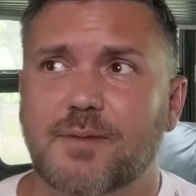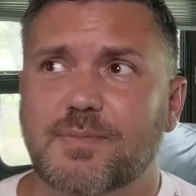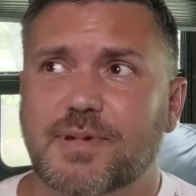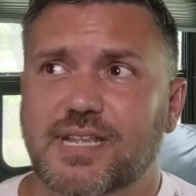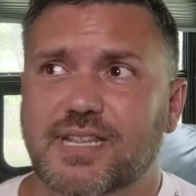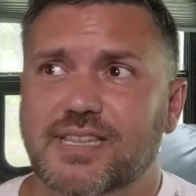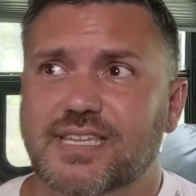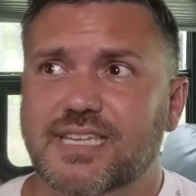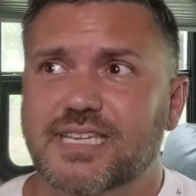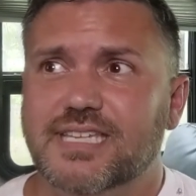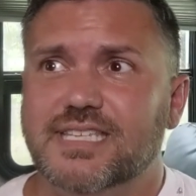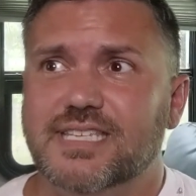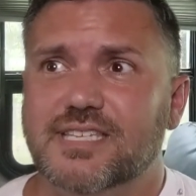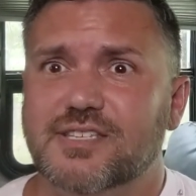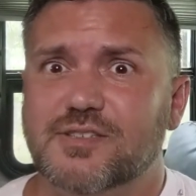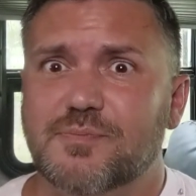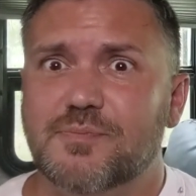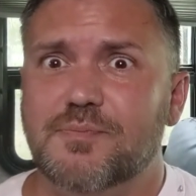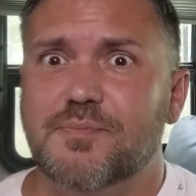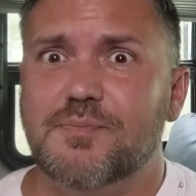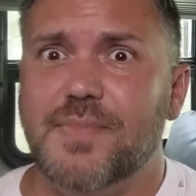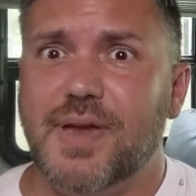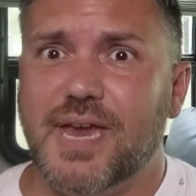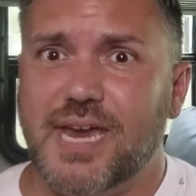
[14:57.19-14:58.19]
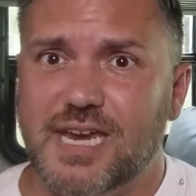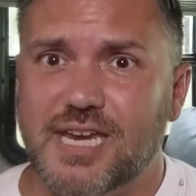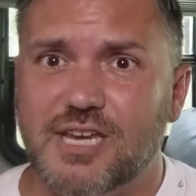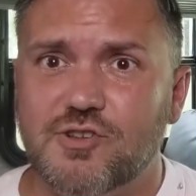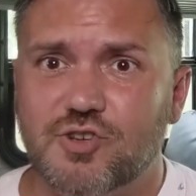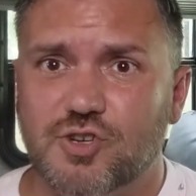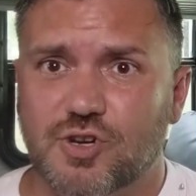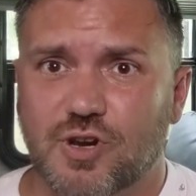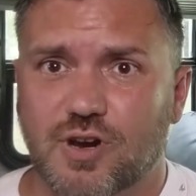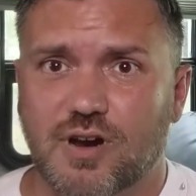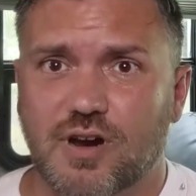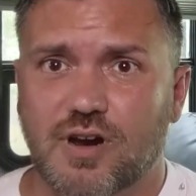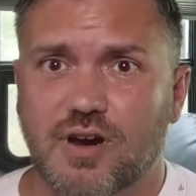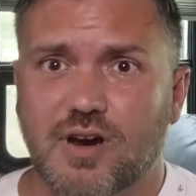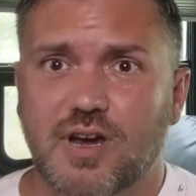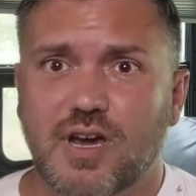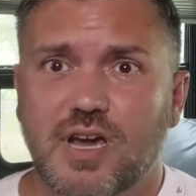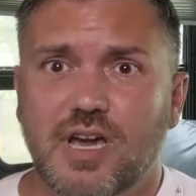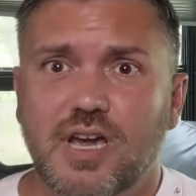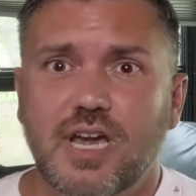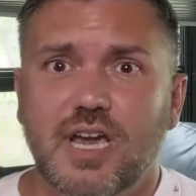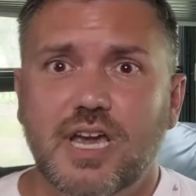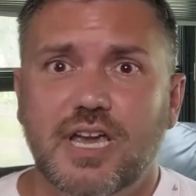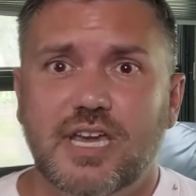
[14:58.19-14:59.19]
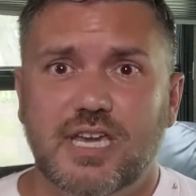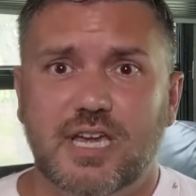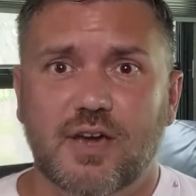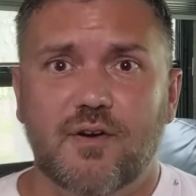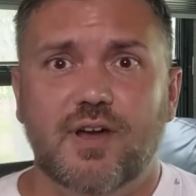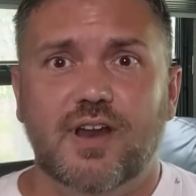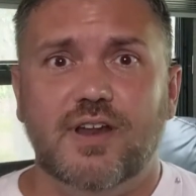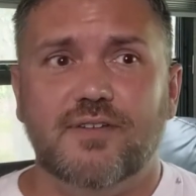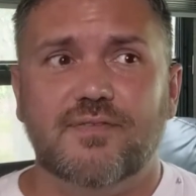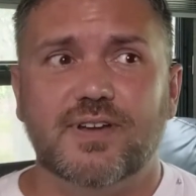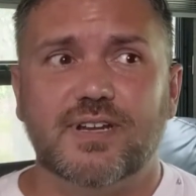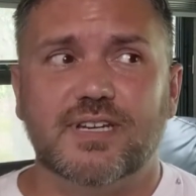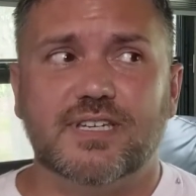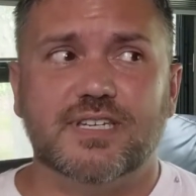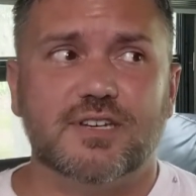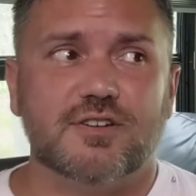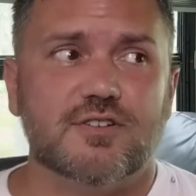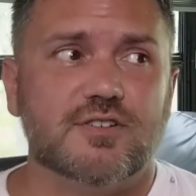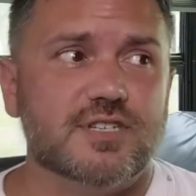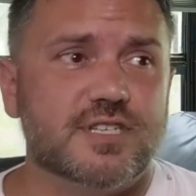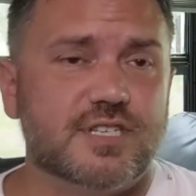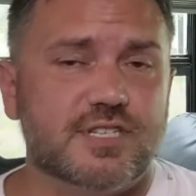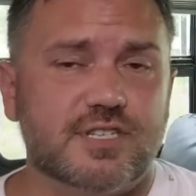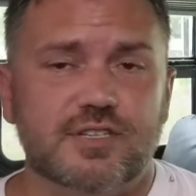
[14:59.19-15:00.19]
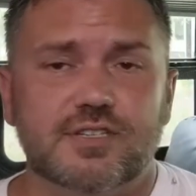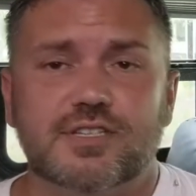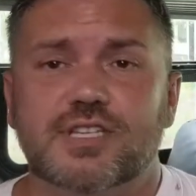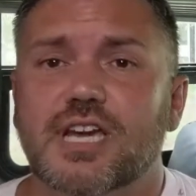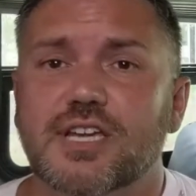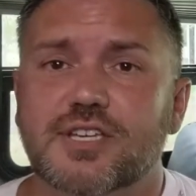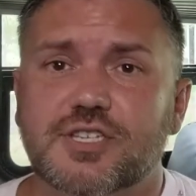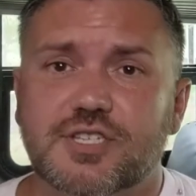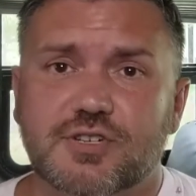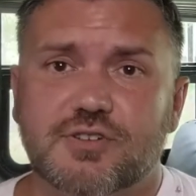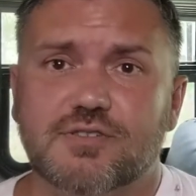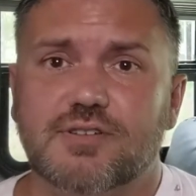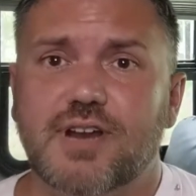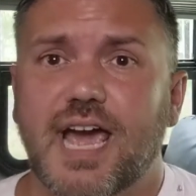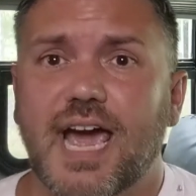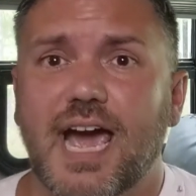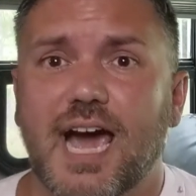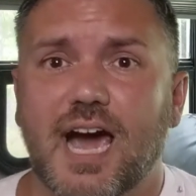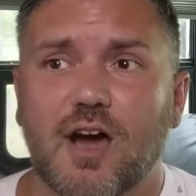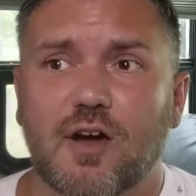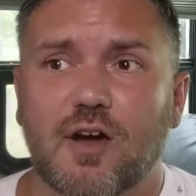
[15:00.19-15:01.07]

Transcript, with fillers: I mean, this is major, you know. And if it turns to, does turn